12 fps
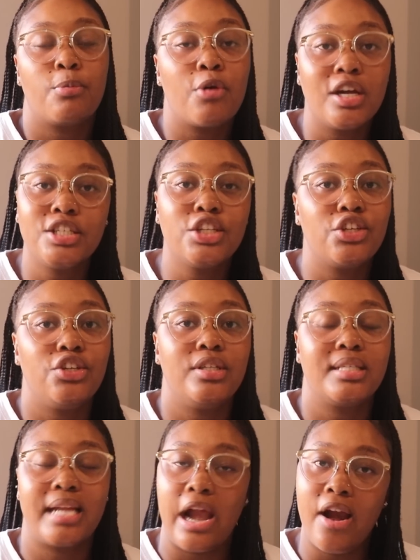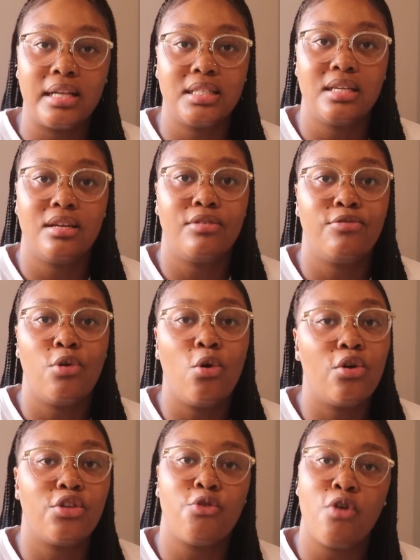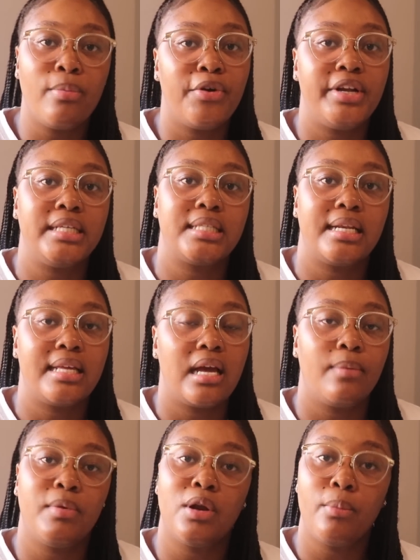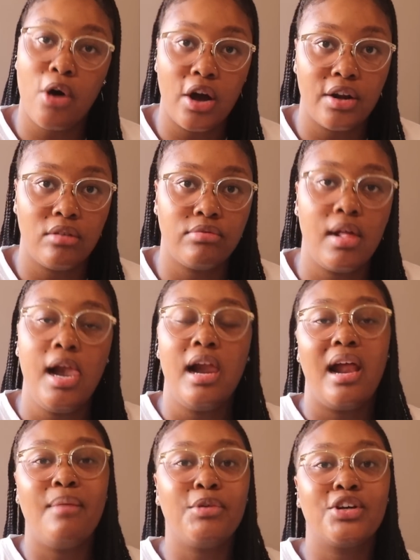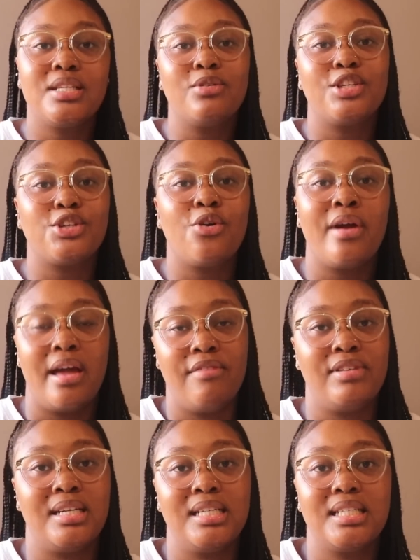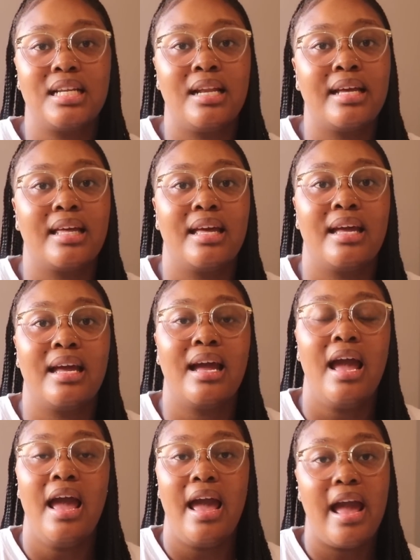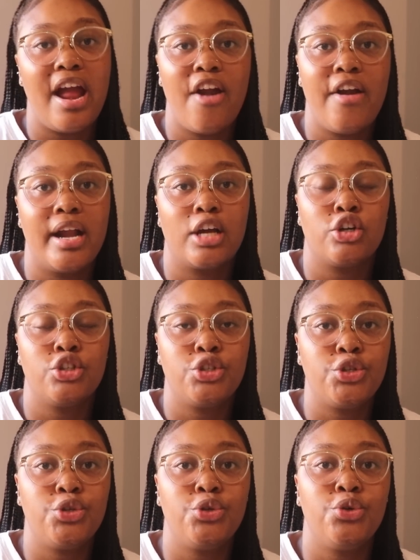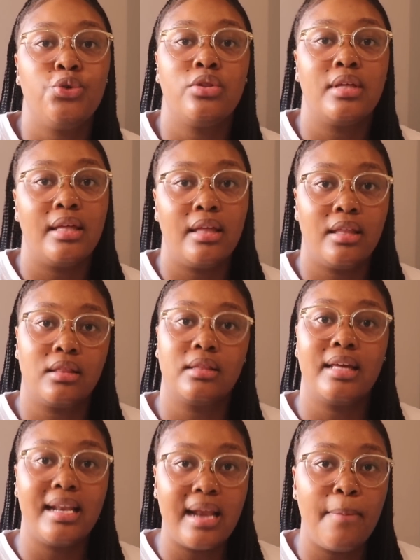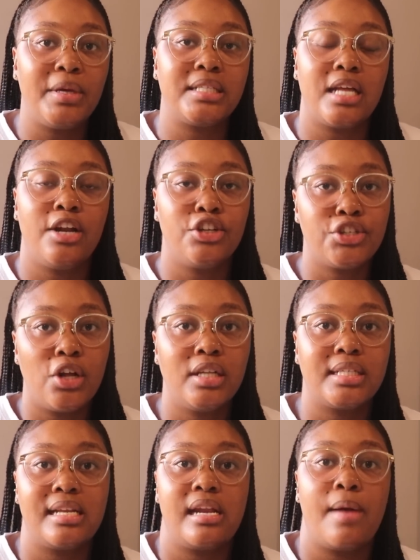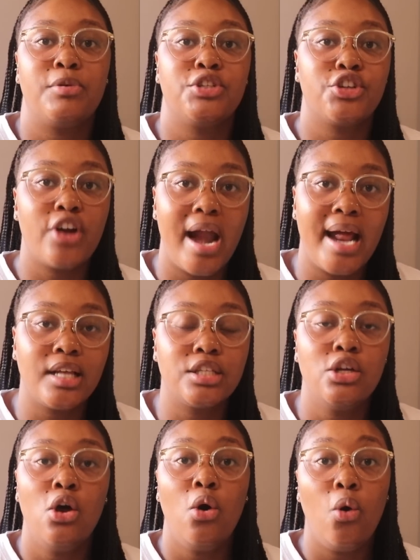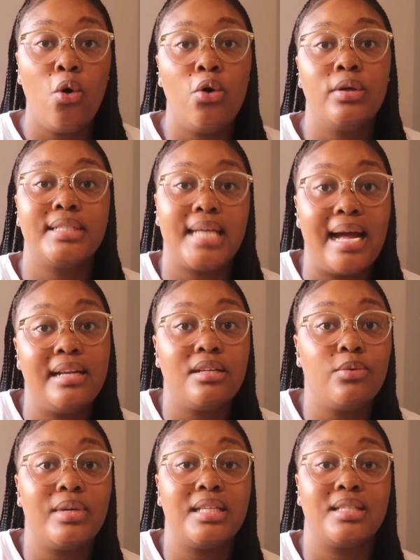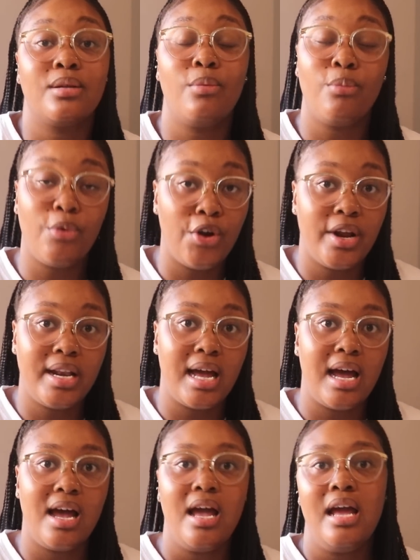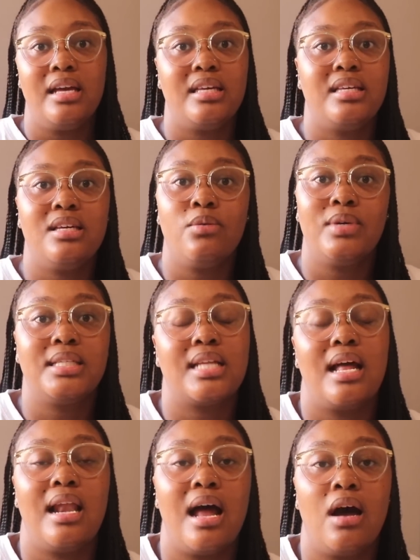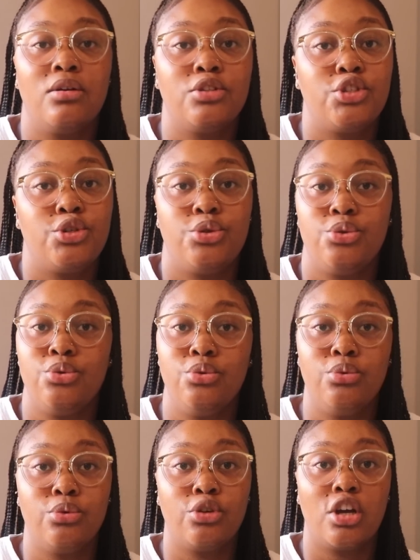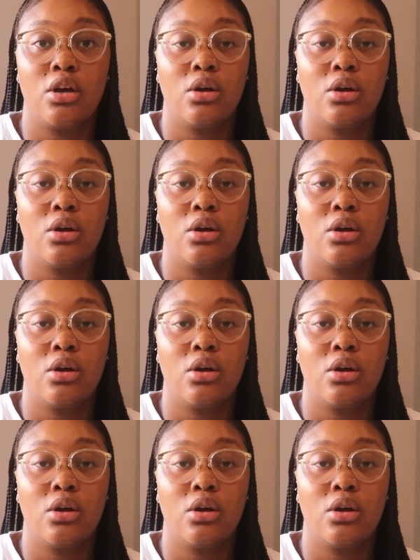prosecute Carrington for all the robberies that he had been a part of. And because there was no evidence linking Eric to the kidnappings and assaults that had happened to Cranks or Tandiwe's murder, he was allowed to